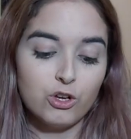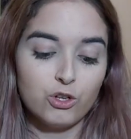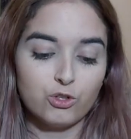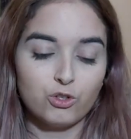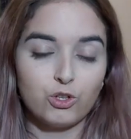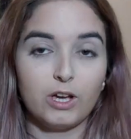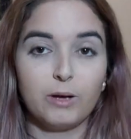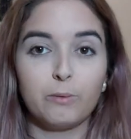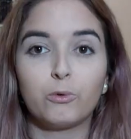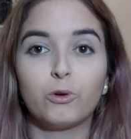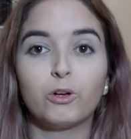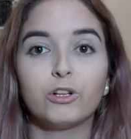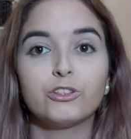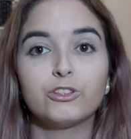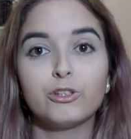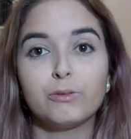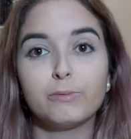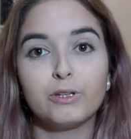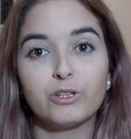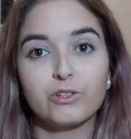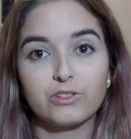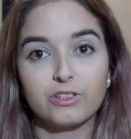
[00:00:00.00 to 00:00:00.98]
So I'm going
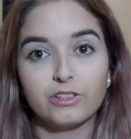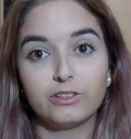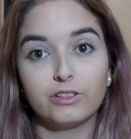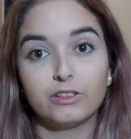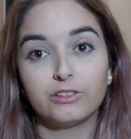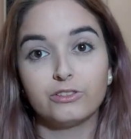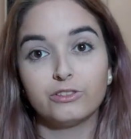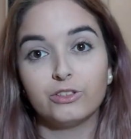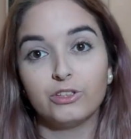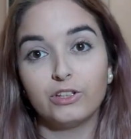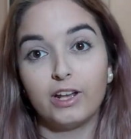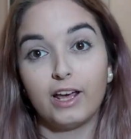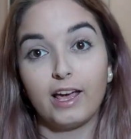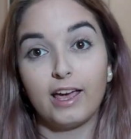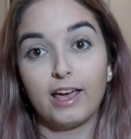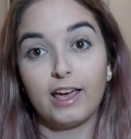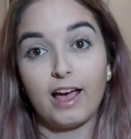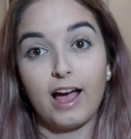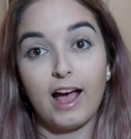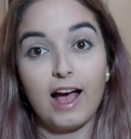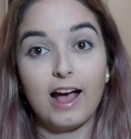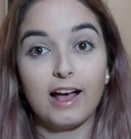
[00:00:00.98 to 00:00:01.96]
to be using it
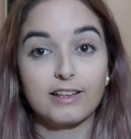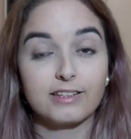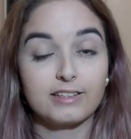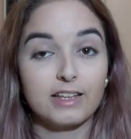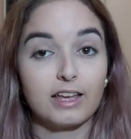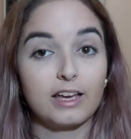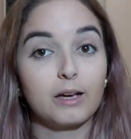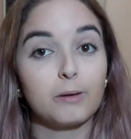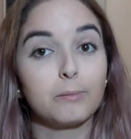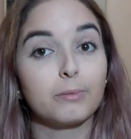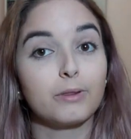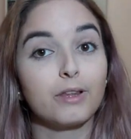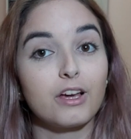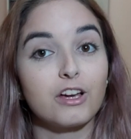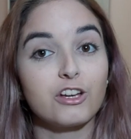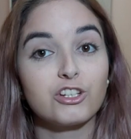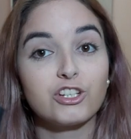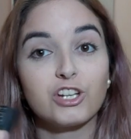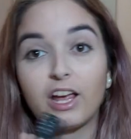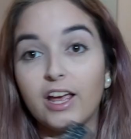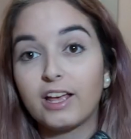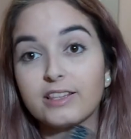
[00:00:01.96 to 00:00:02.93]
today as like a
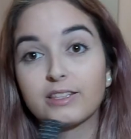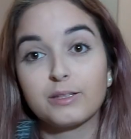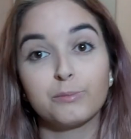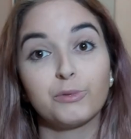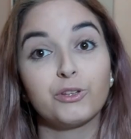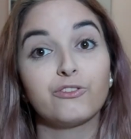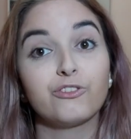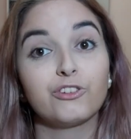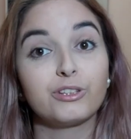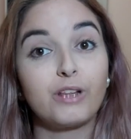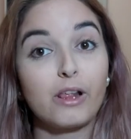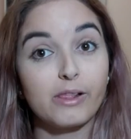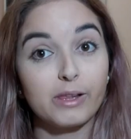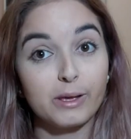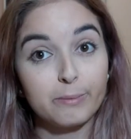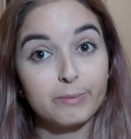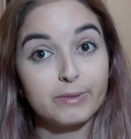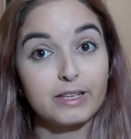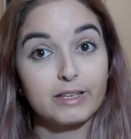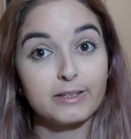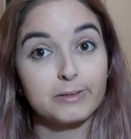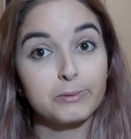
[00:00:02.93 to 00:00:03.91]
blush and something for the
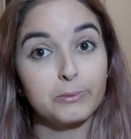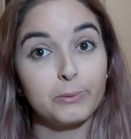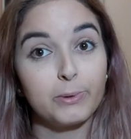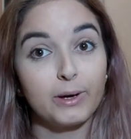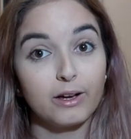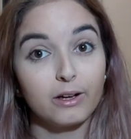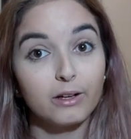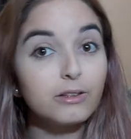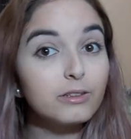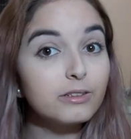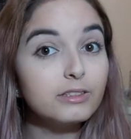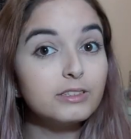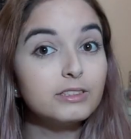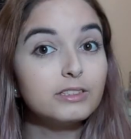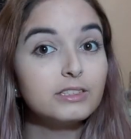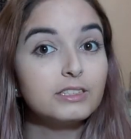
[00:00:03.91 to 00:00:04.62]
lips as well.